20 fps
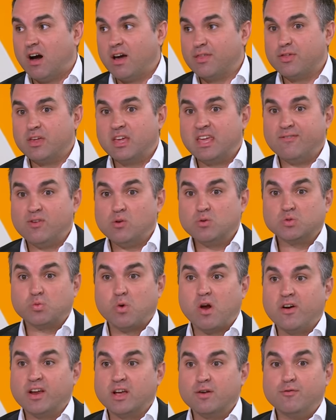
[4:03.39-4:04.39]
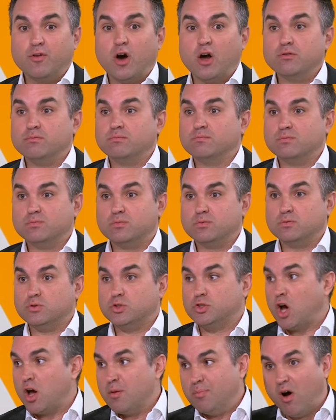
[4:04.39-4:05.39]
I think if he was wearing a vote
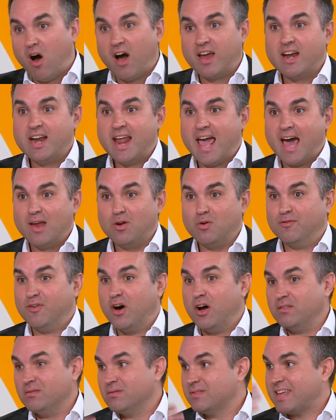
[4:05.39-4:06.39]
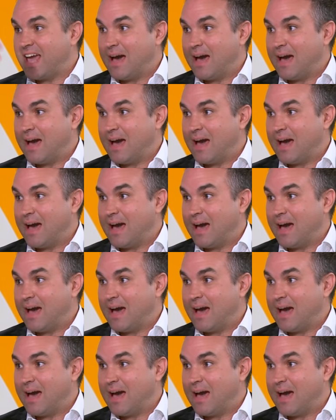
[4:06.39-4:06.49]
Joe Biden hat or vote